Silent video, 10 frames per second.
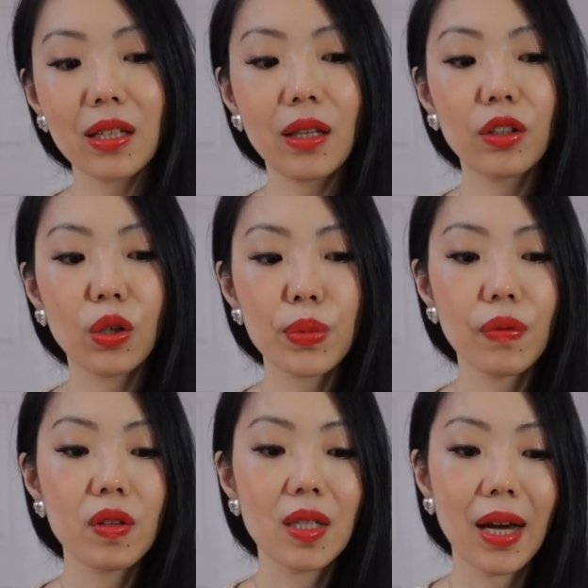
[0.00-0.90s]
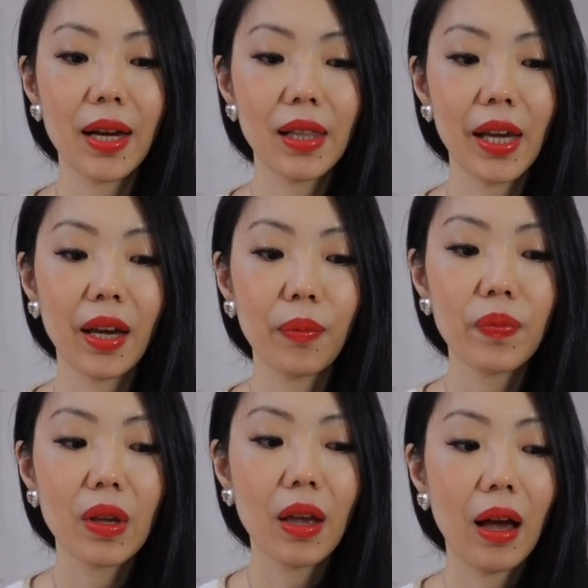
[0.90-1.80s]
In terms of styling,
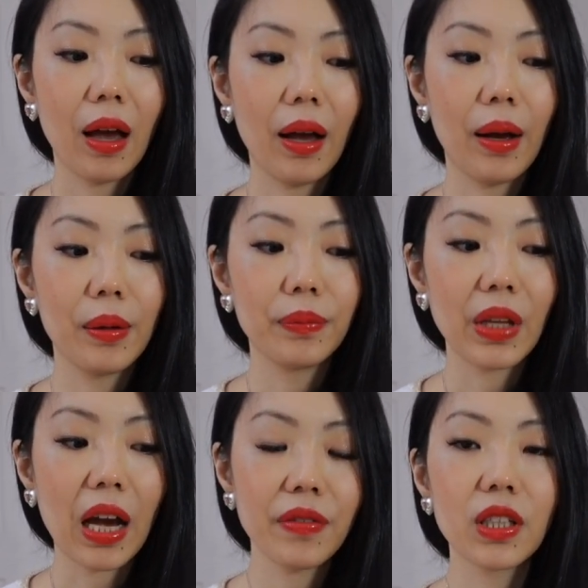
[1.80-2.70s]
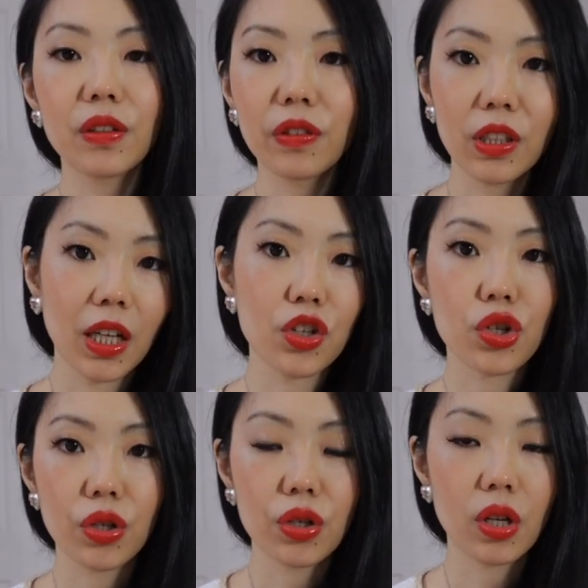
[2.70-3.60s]
um, having different
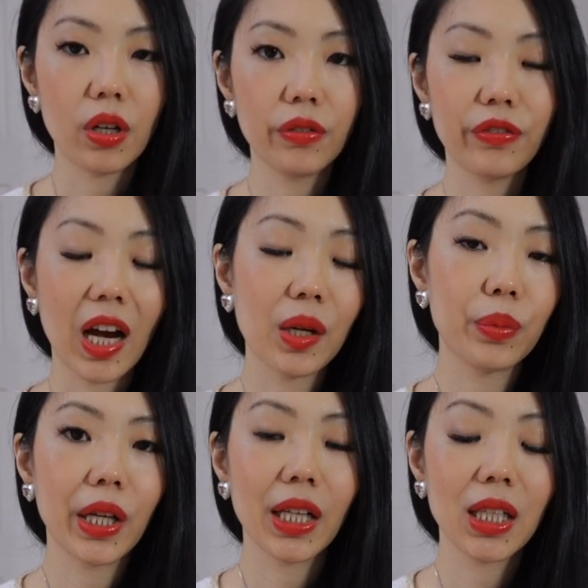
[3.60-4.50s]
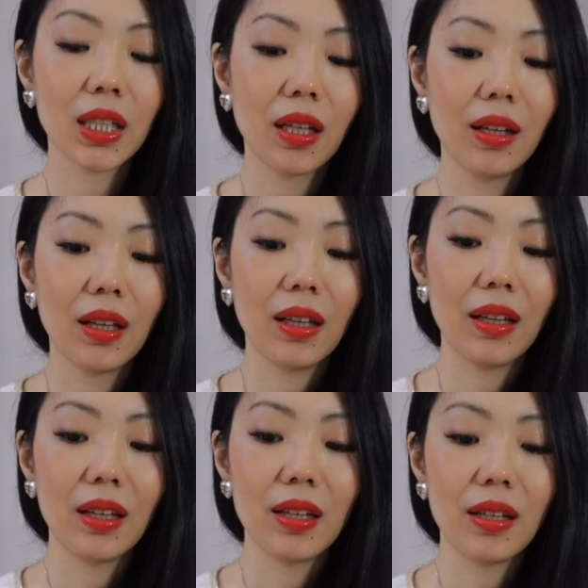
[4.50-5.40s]
textures of fabric
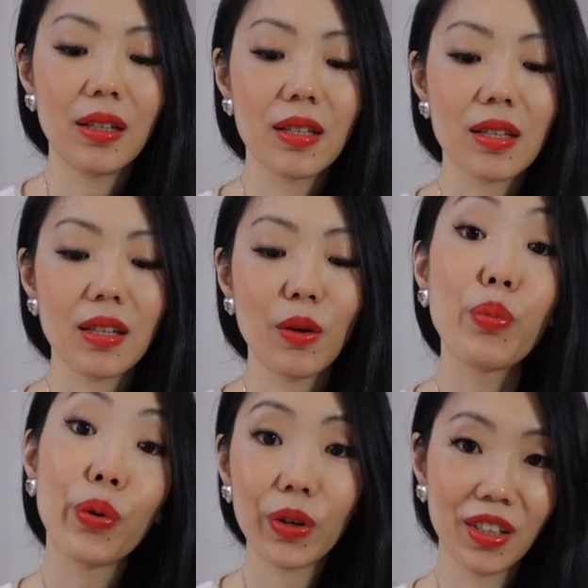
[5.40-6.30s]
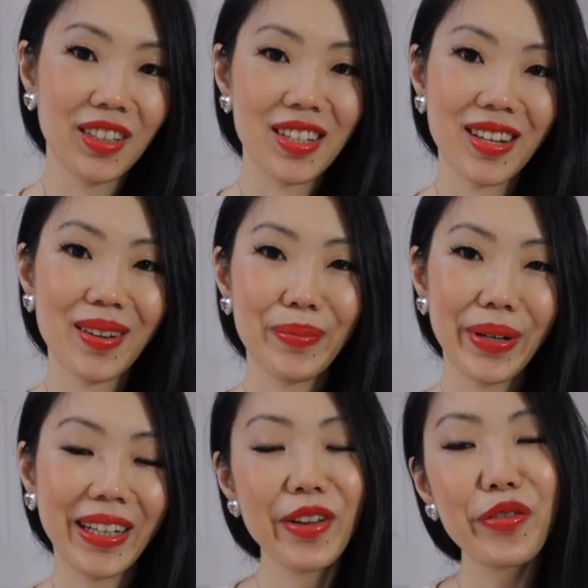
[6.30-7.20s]
is important.
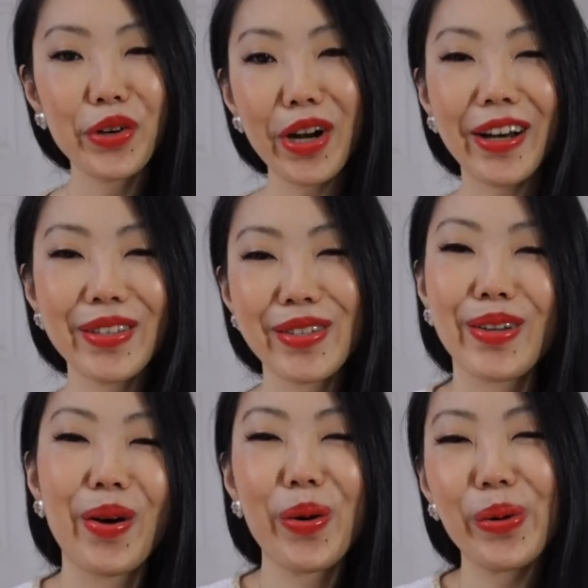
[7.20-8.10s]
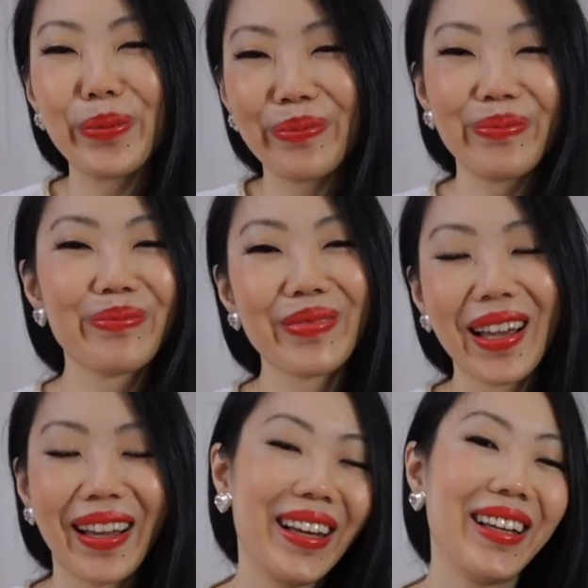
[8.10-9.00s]
But if you're not so,
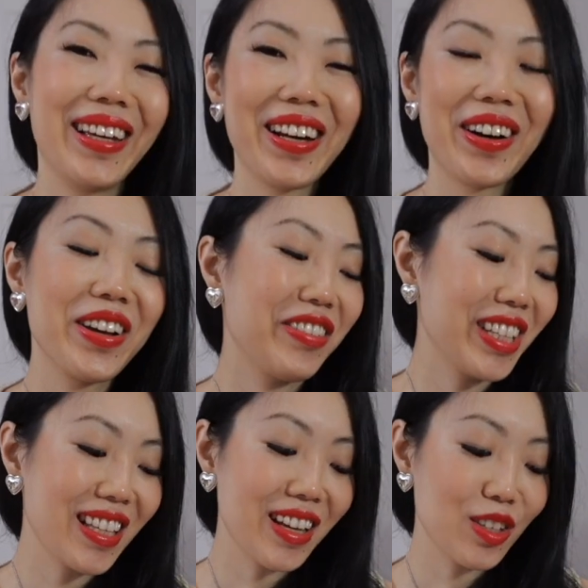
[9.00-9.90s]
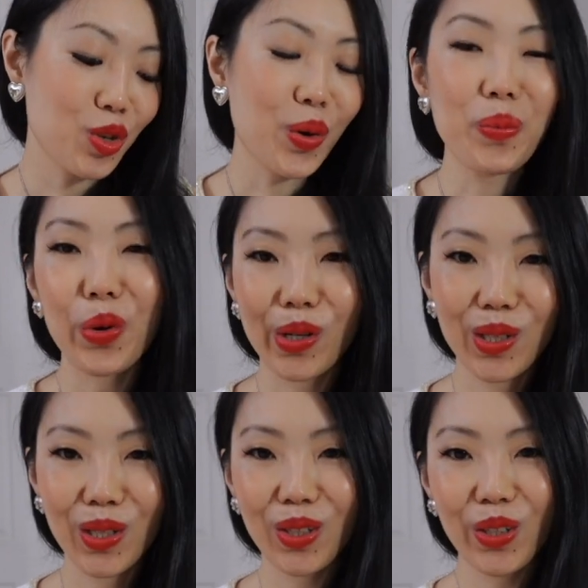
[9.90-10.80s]
you know, if it's not so important
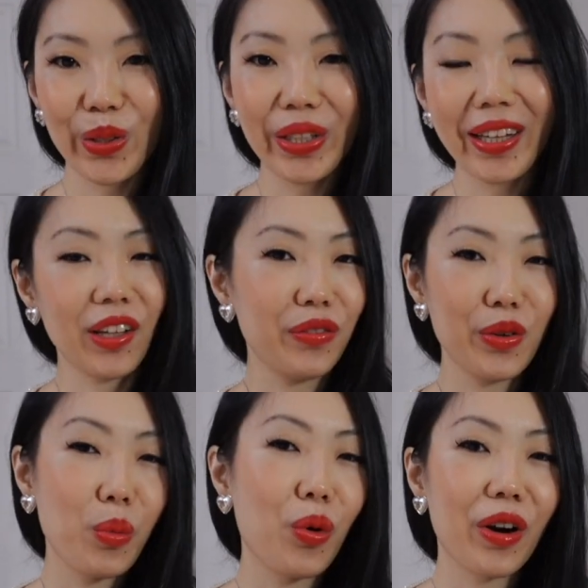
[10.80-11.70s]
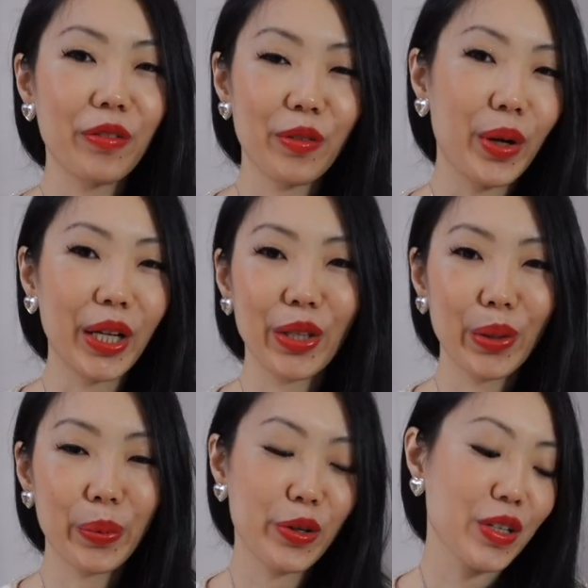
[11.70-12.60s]
to you, like if you're more of a
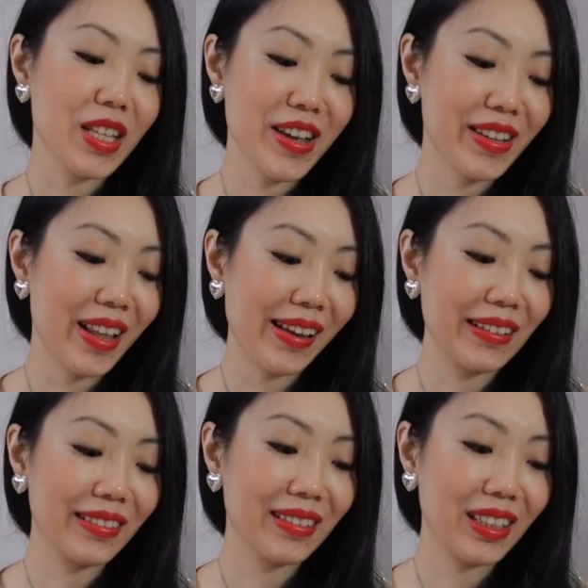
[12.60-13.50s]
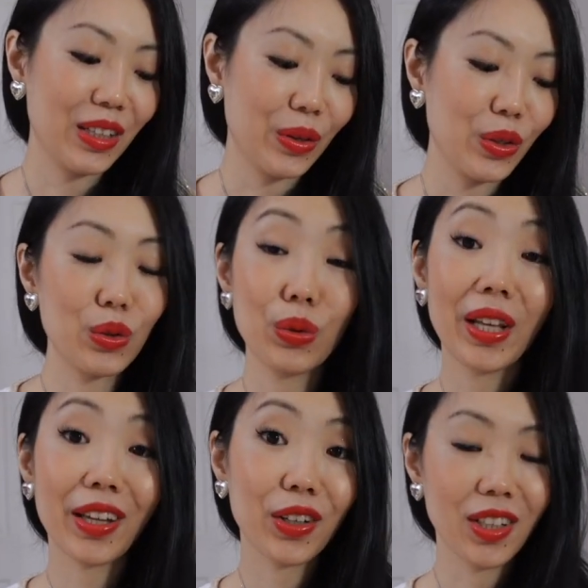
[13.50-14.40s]
regular person and, you know, you do
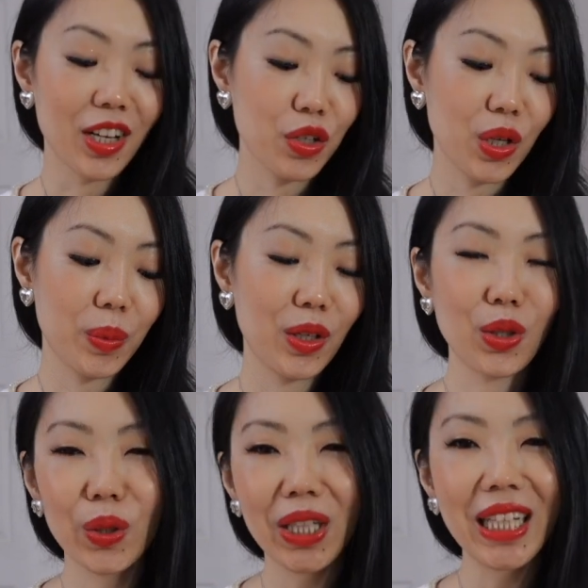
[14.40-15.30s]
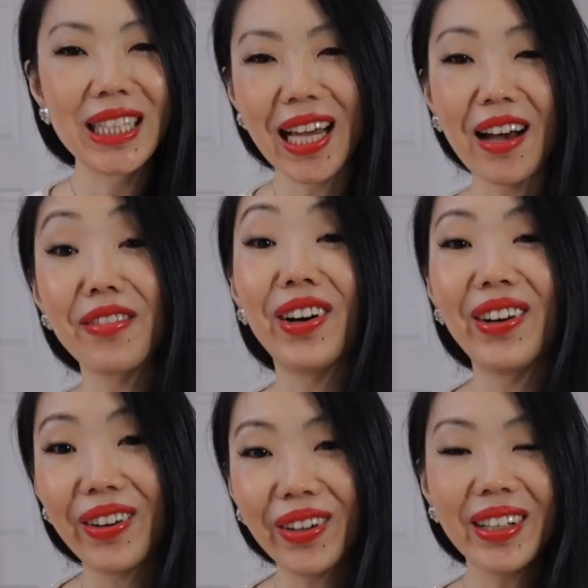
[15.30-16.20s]
like your luxury, but you don't need to have
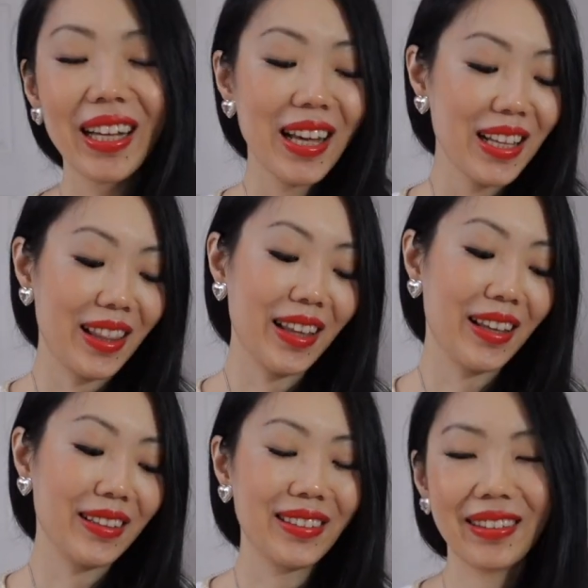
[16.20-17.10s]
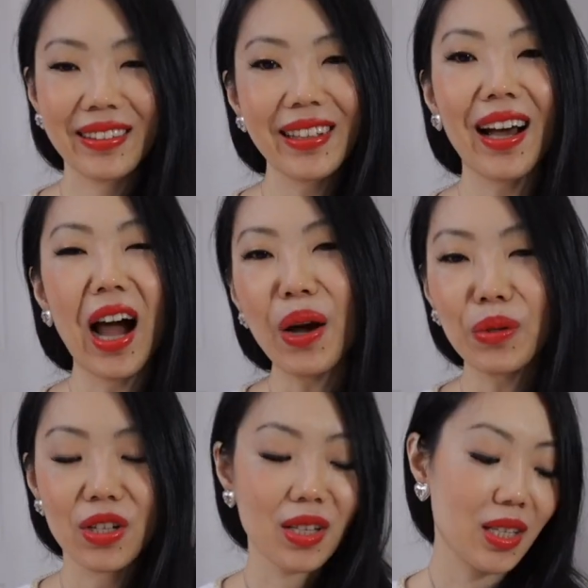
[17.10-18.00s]
all, then yeah, I
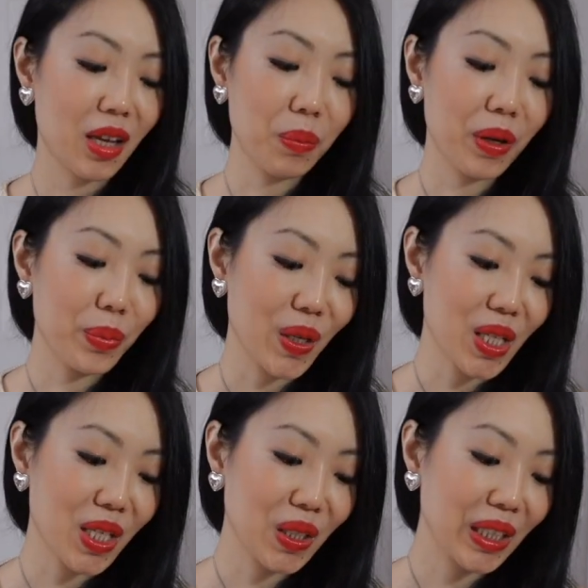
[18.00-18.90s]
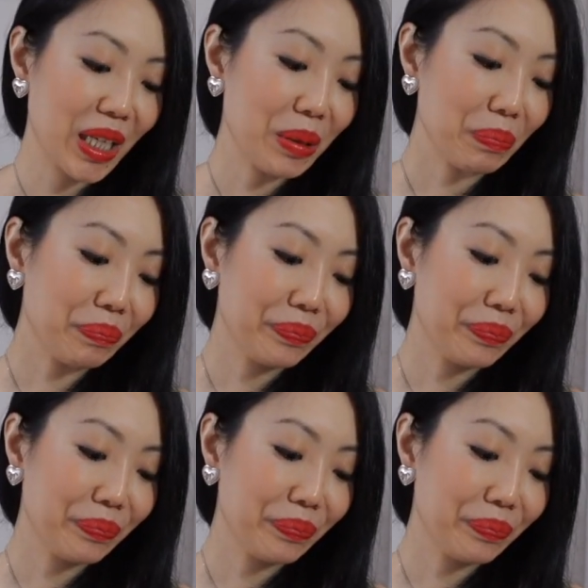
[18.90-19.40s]
would just skip it personally.